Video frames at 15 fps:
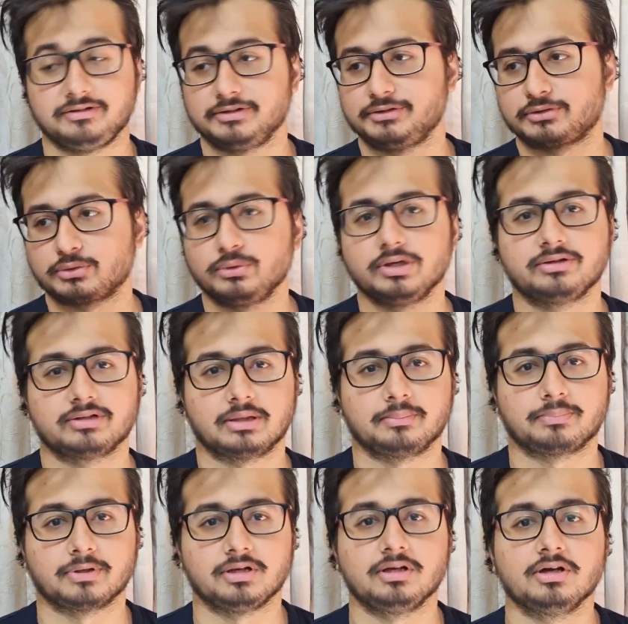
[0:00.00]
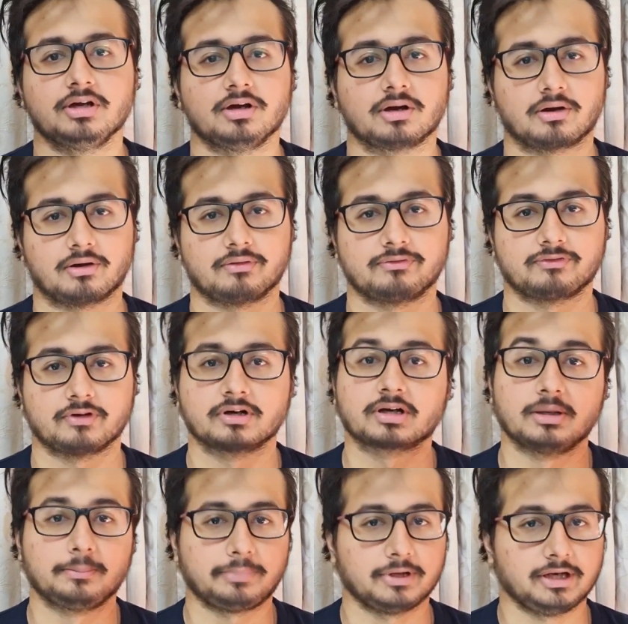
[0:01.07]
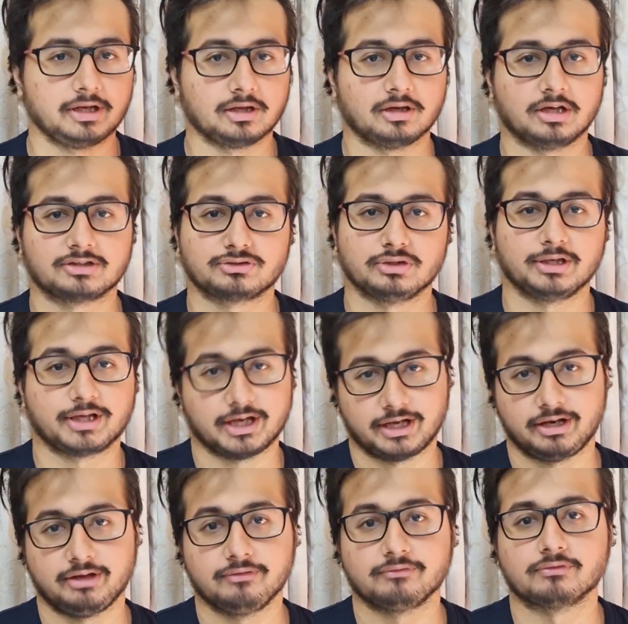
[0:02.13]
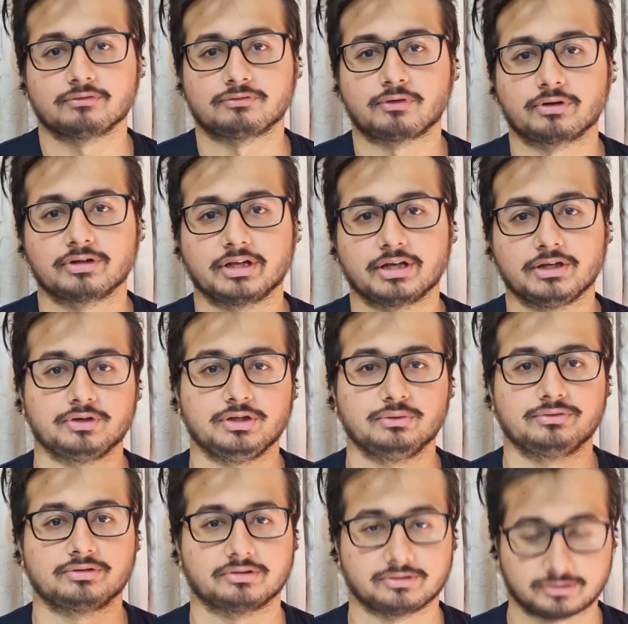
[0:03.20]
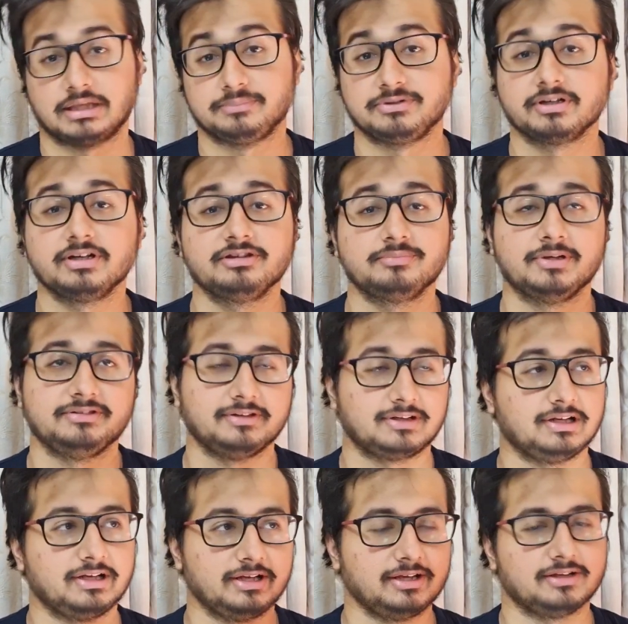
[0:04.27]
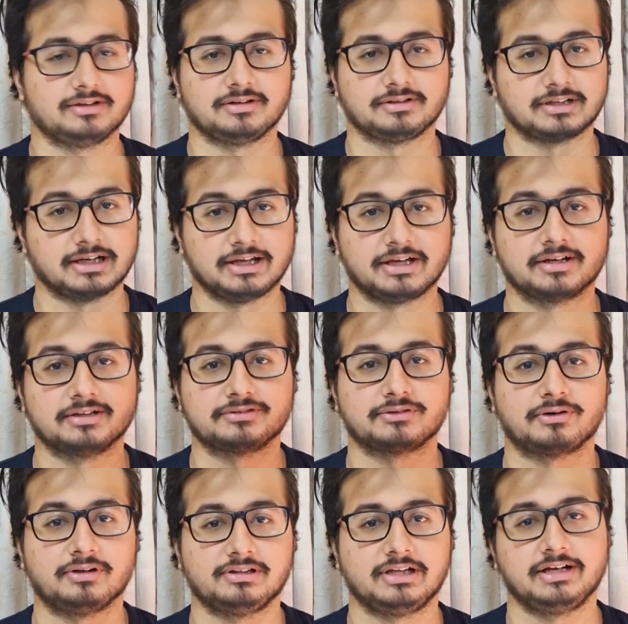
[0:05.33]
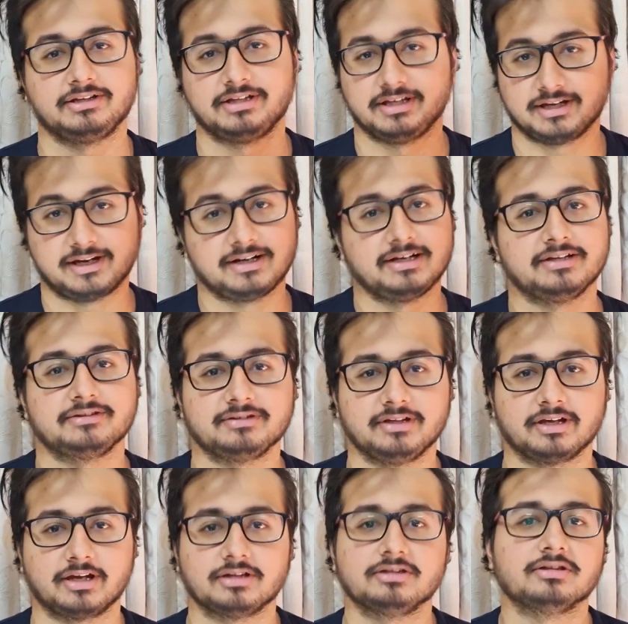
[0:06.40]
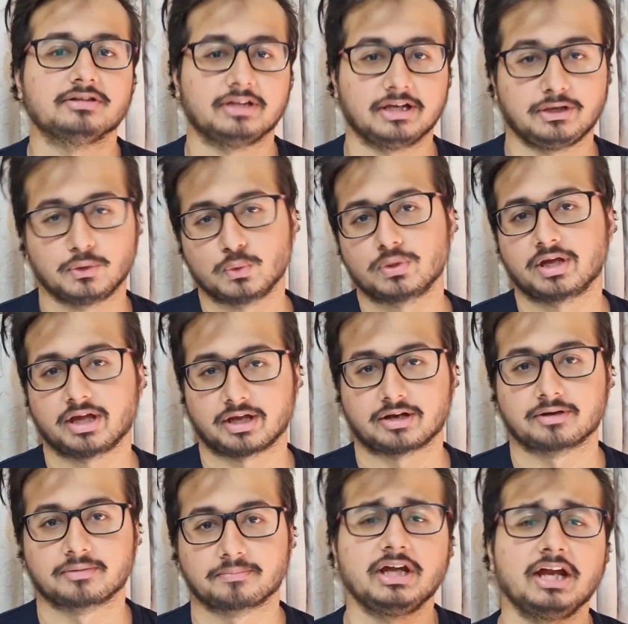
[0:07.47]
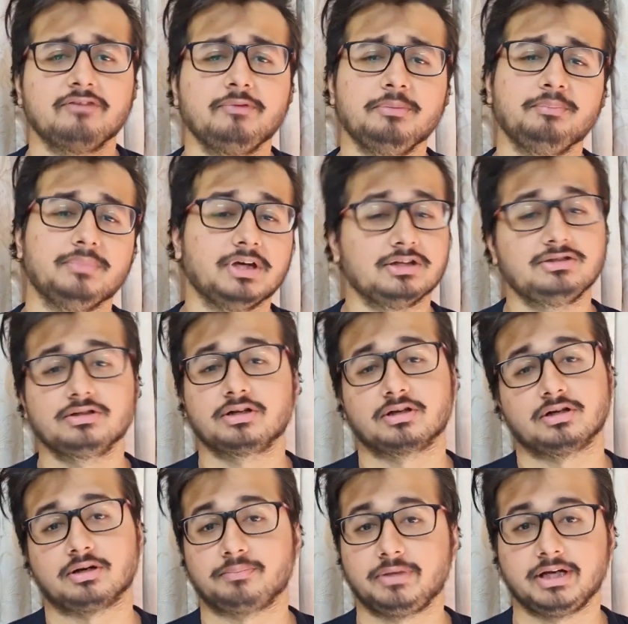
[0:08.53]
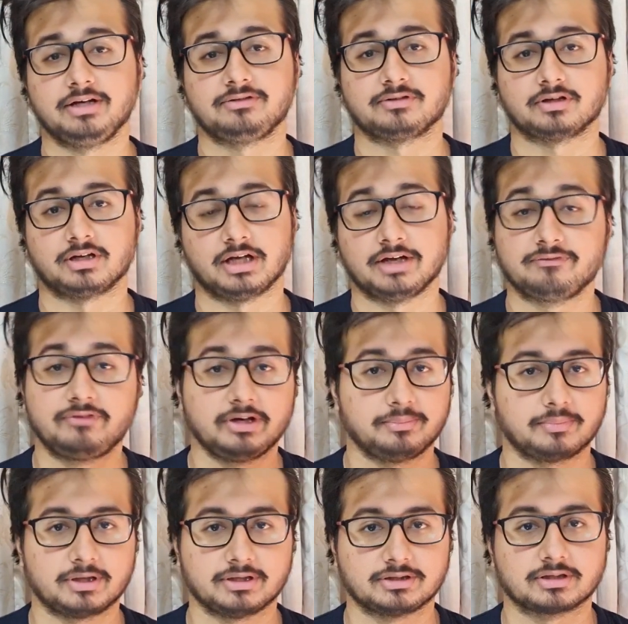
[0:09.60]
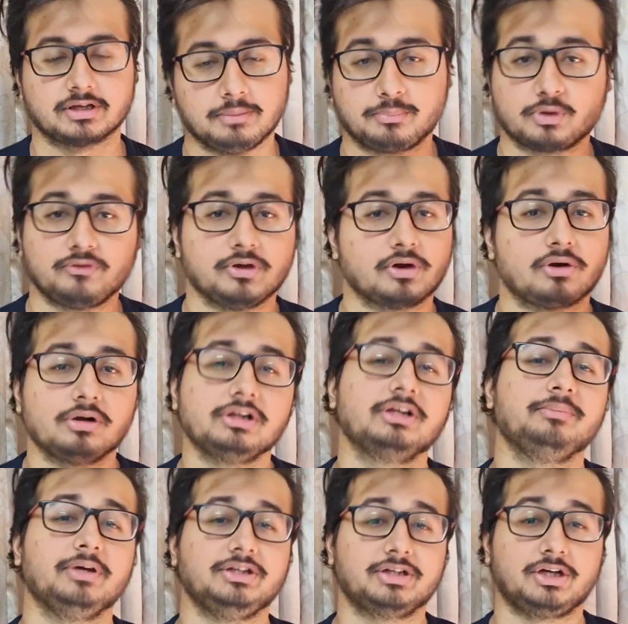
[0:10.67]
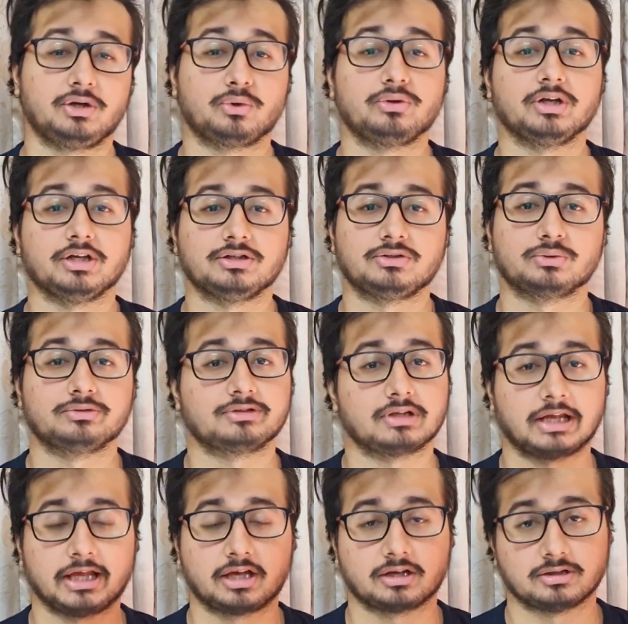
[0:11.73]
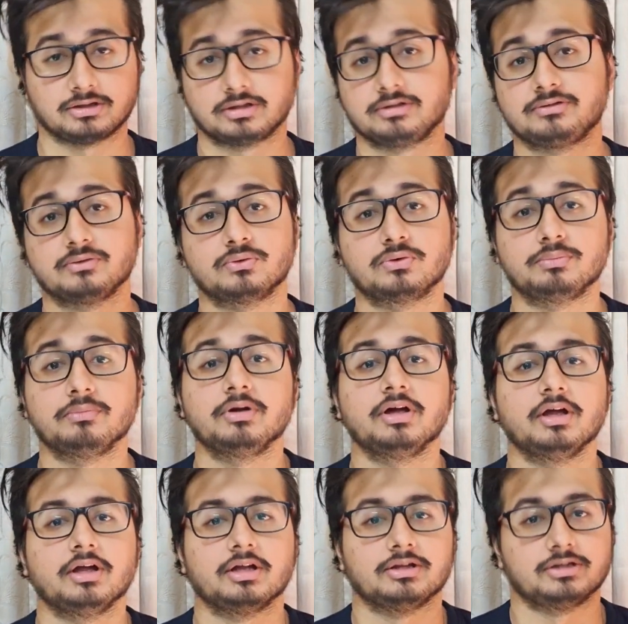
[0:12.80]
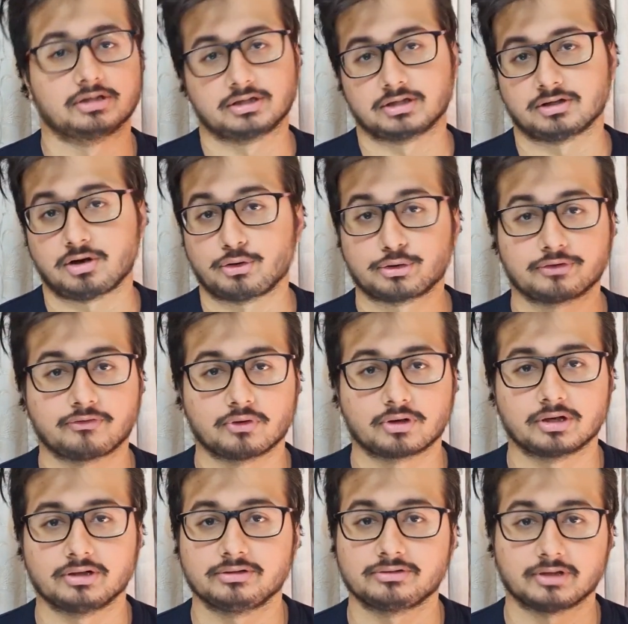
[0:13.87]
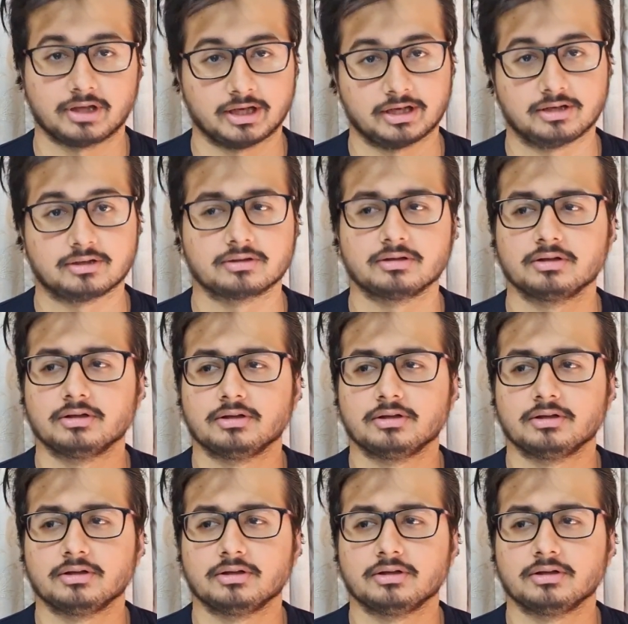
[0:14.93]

is a true example of a company actually caring for their users. Samsung is basically telling us all that they are listening and they do care. There have been major updates every month, improving all the major known issues like the zoom, the autofocus, and